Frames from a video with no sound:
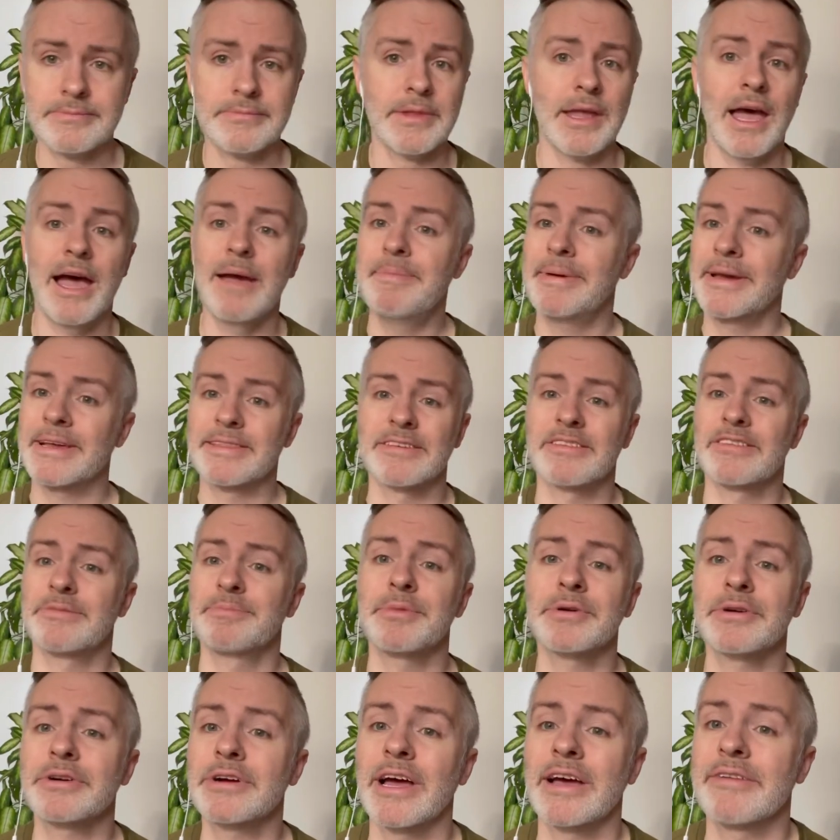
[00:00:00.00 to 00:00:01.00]
I pick this
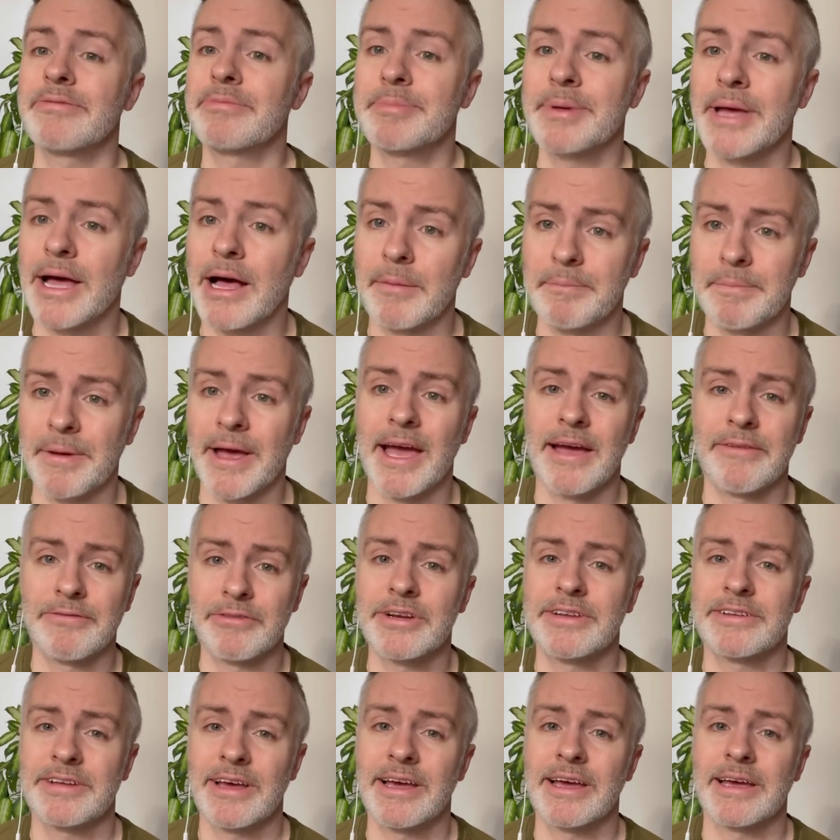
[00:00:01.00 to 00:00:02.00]
book up
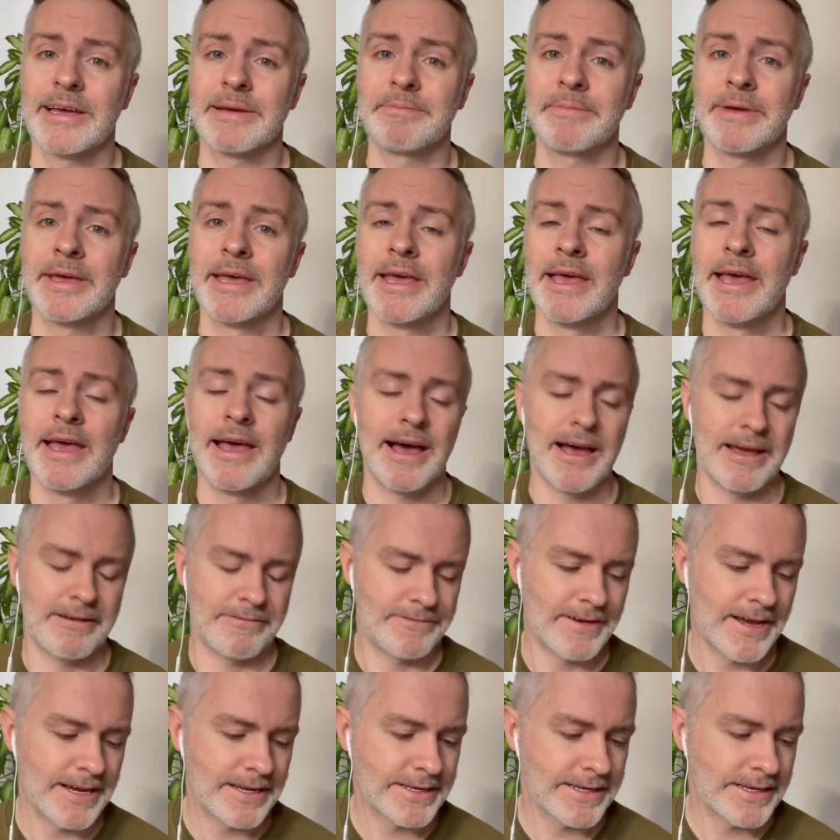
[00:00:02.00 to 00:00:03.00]
every time I
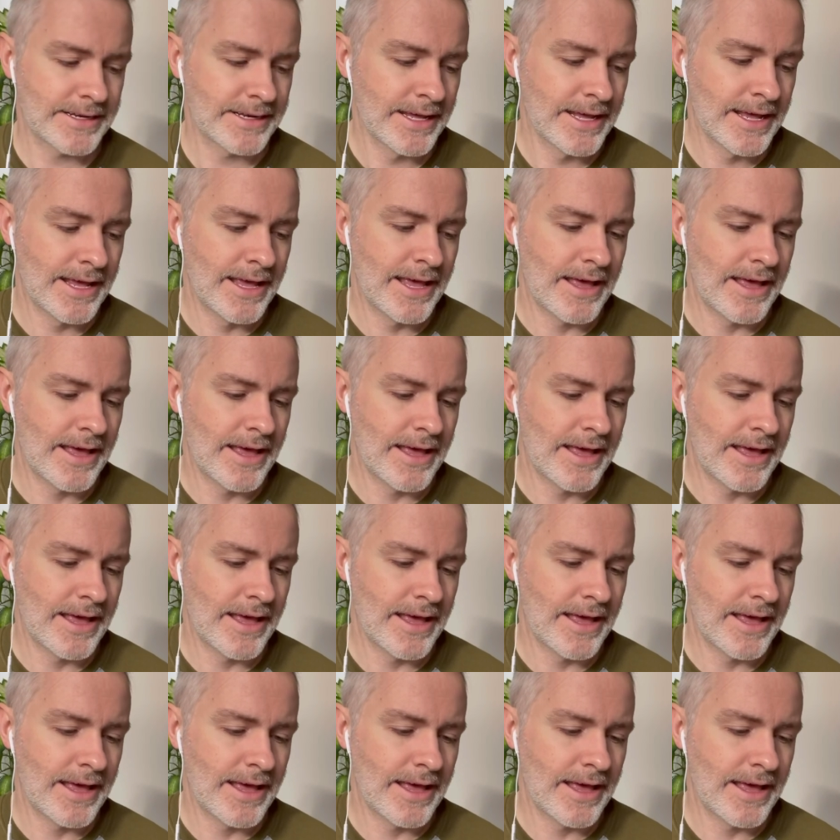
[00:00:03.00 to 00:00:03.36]
find it.